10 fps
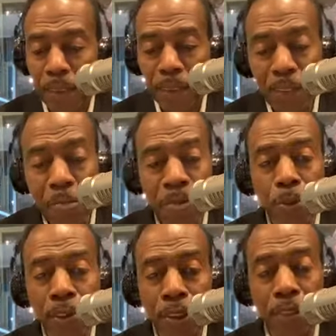Now, some
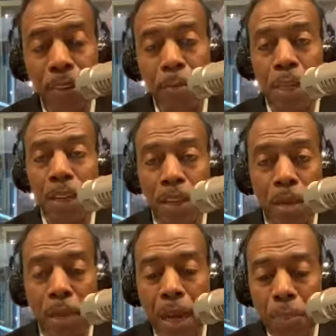folks that listen to me end
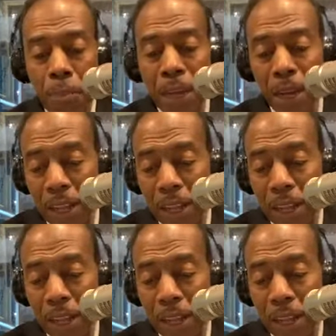up becoming my